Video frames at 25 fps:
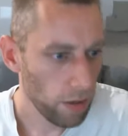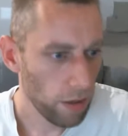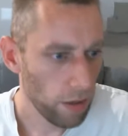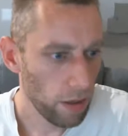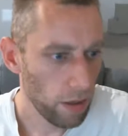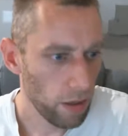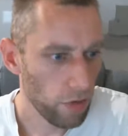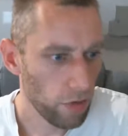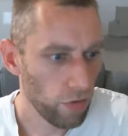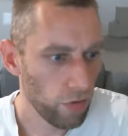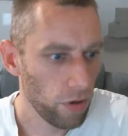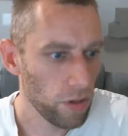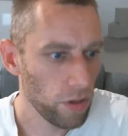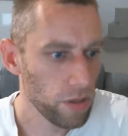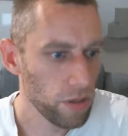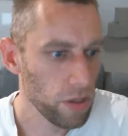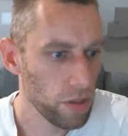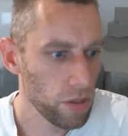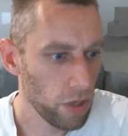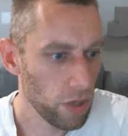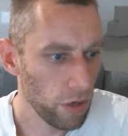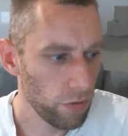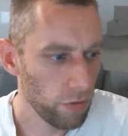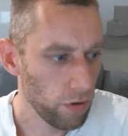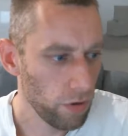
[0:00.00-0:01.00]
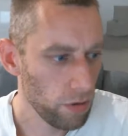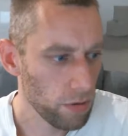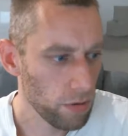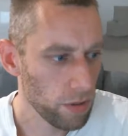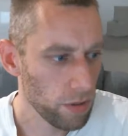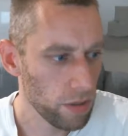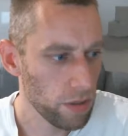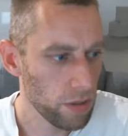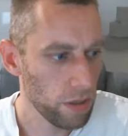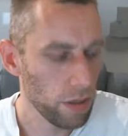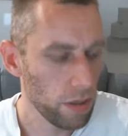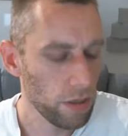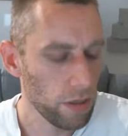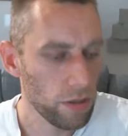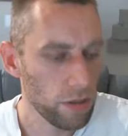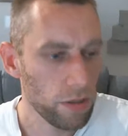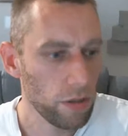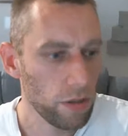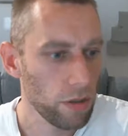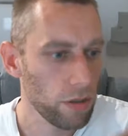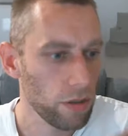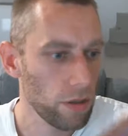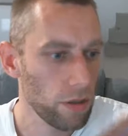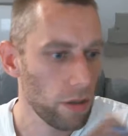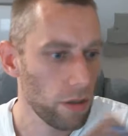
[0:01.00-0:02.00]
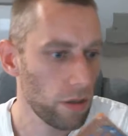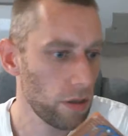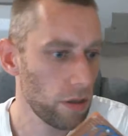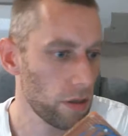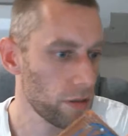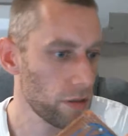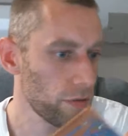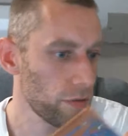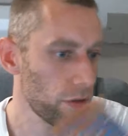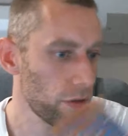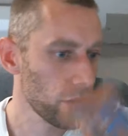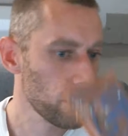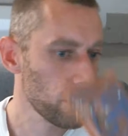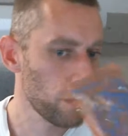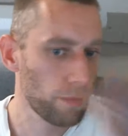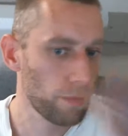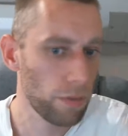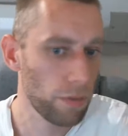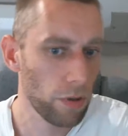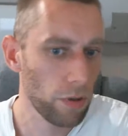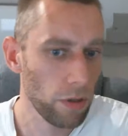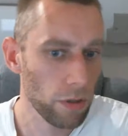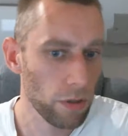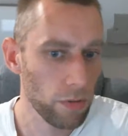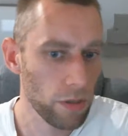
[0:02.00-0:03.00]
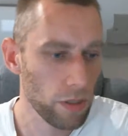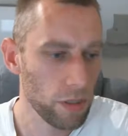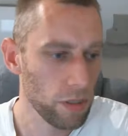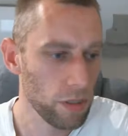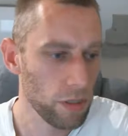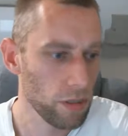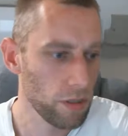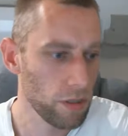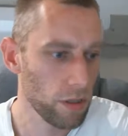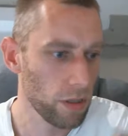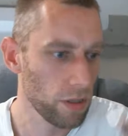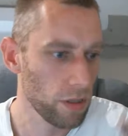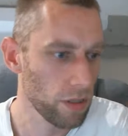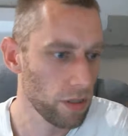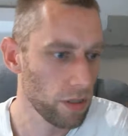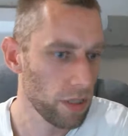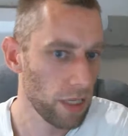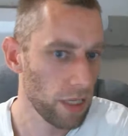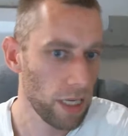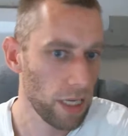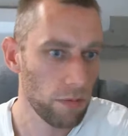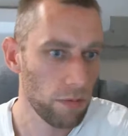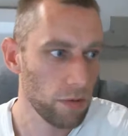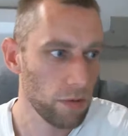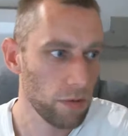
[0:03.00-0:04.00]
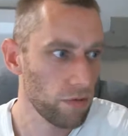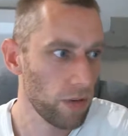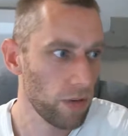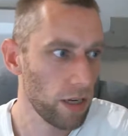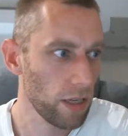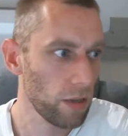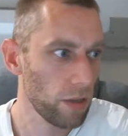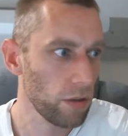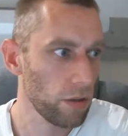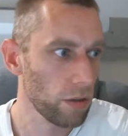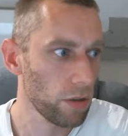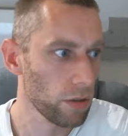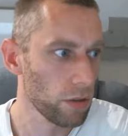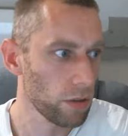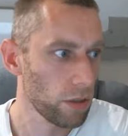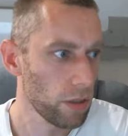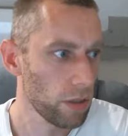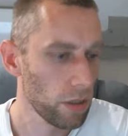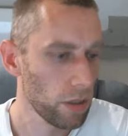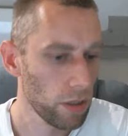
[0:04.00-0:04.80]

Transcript: as far as the software was concerned, and so as far as the board was concerned, it was really good.